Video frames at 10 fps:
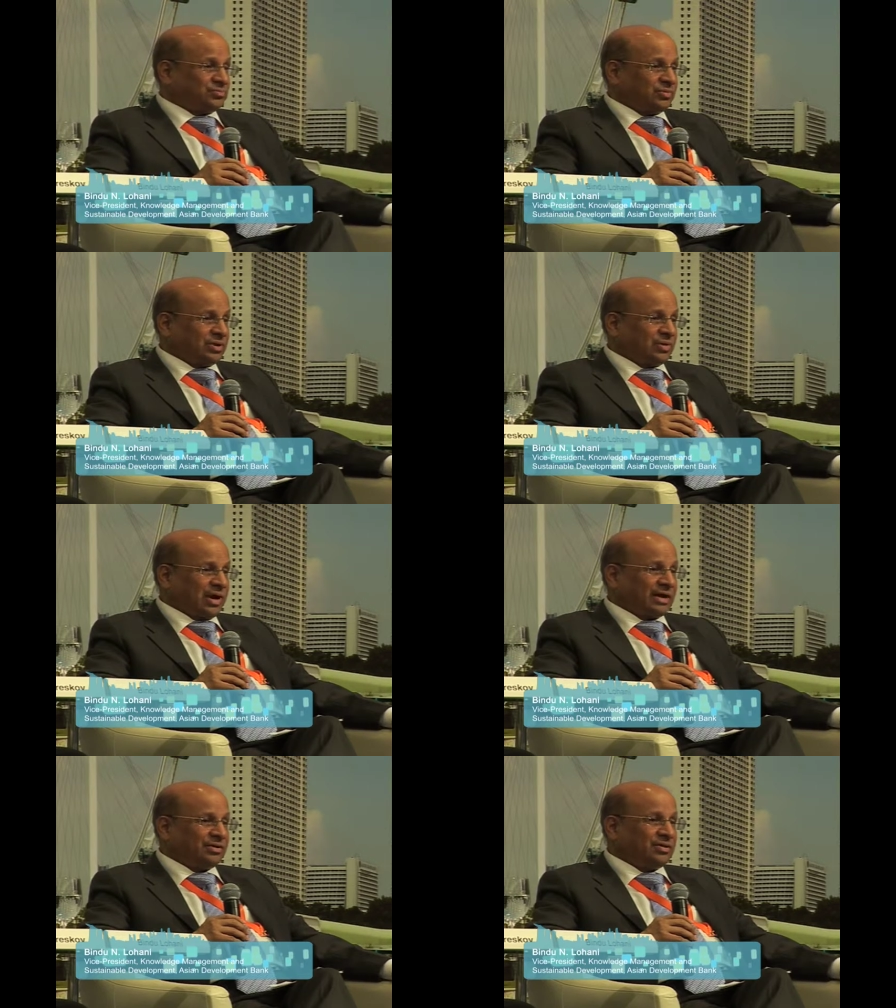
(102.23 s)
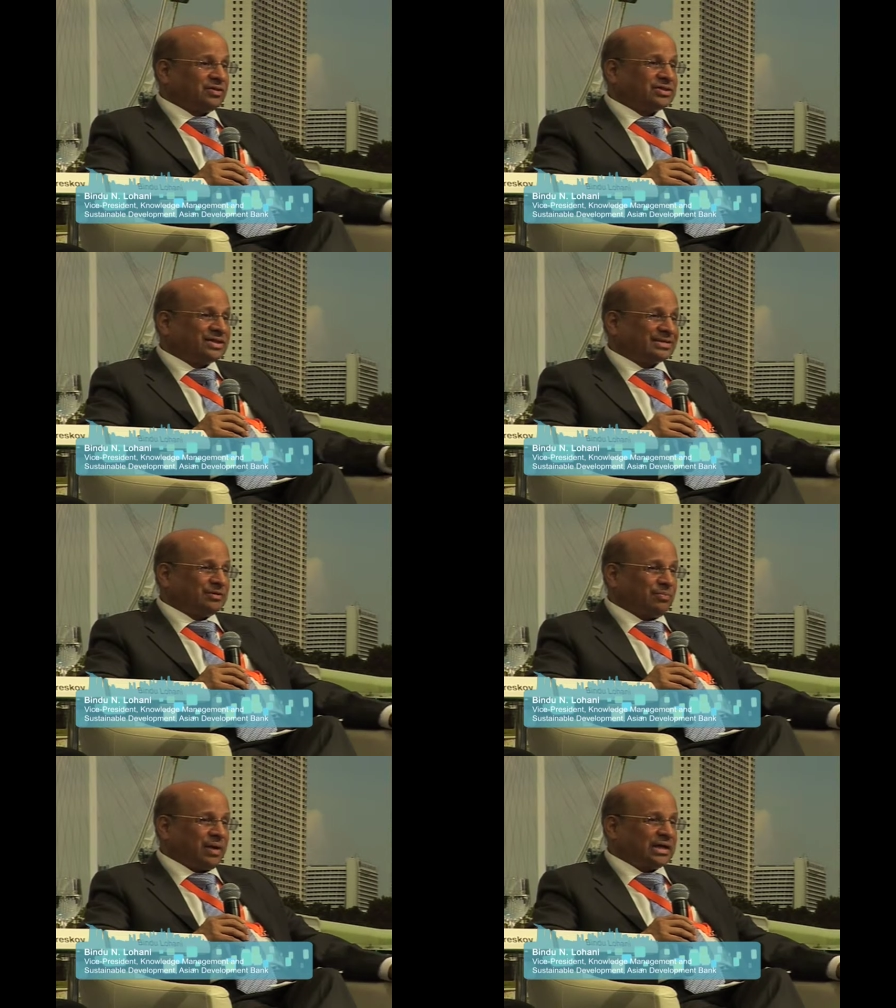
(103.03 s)
Whether we like or not, the
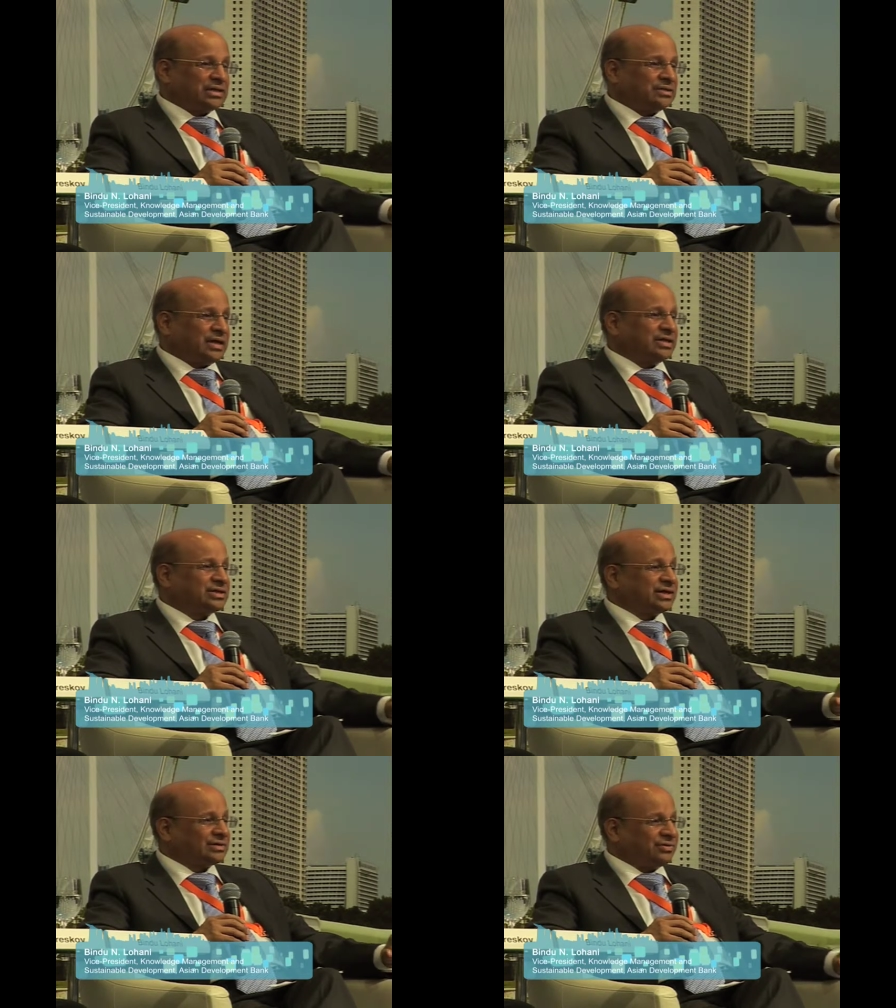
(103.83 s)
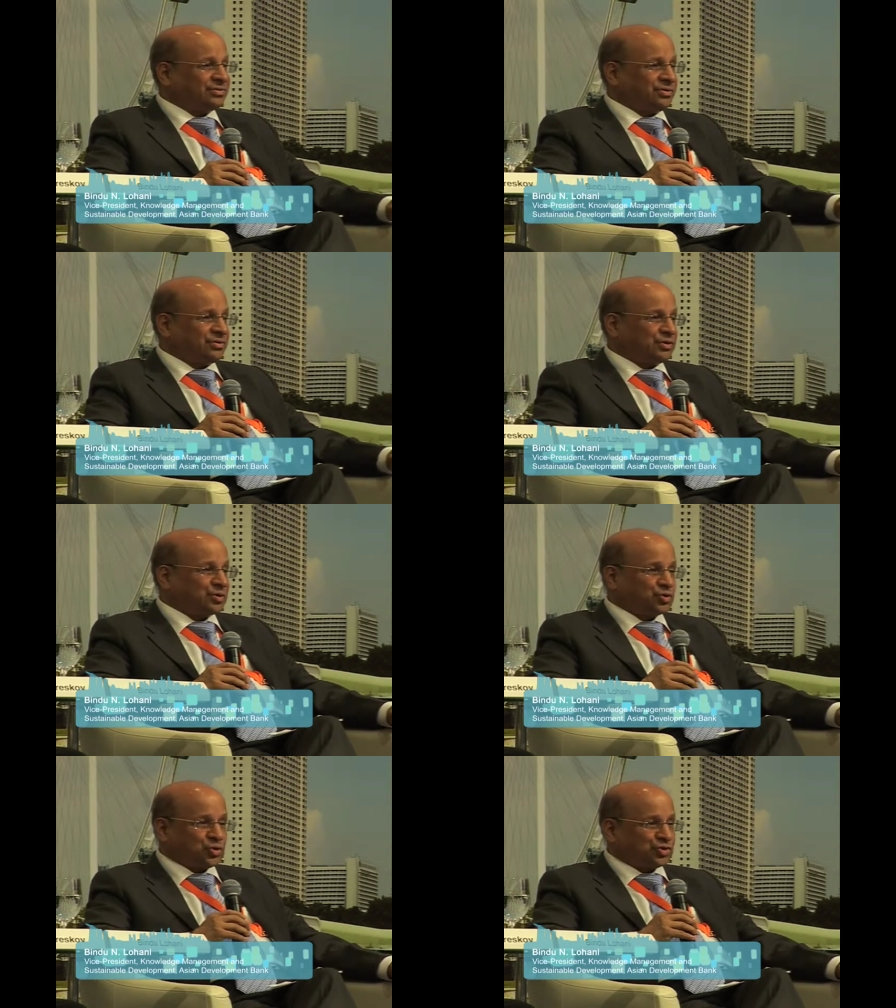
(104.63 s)
sector plans and sector authorities are
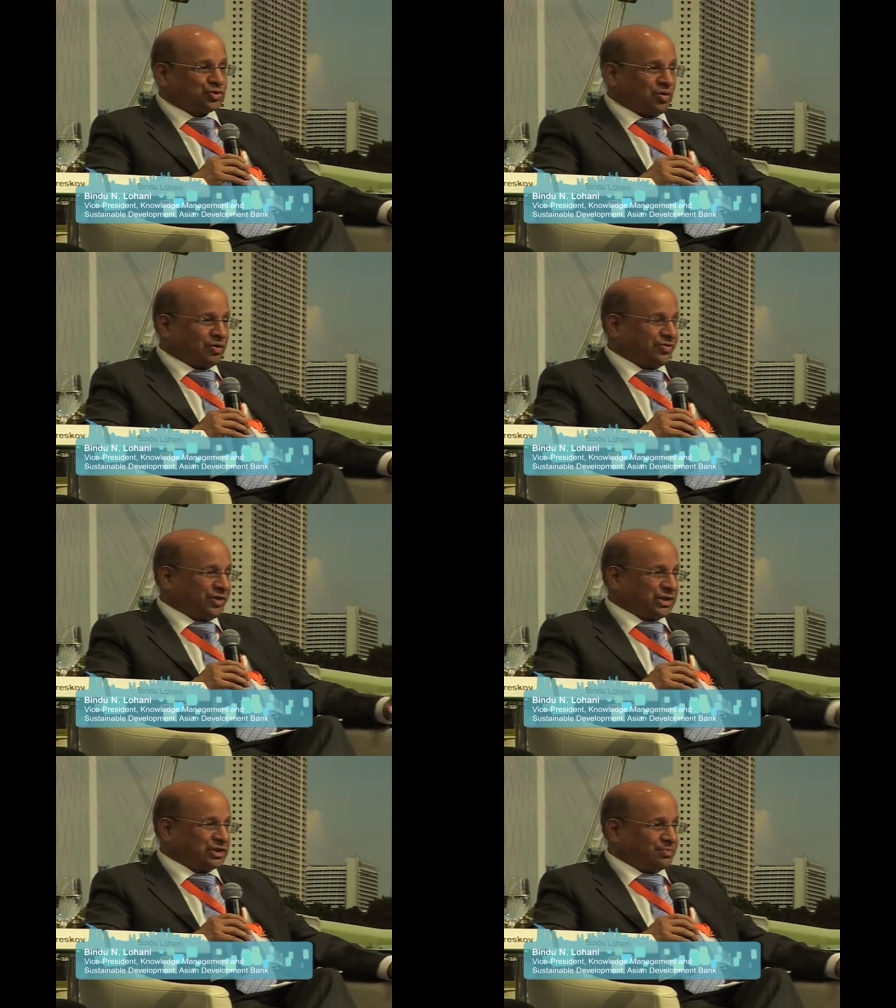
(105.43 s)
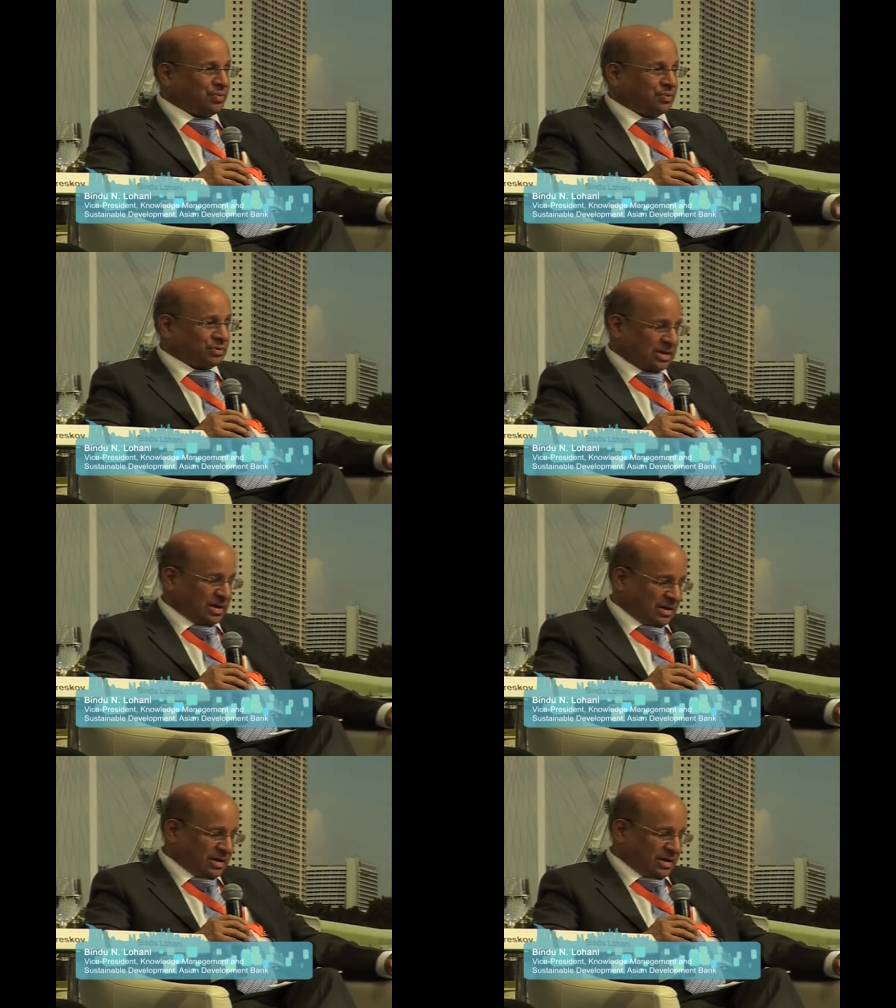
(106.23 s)
so strong, transport,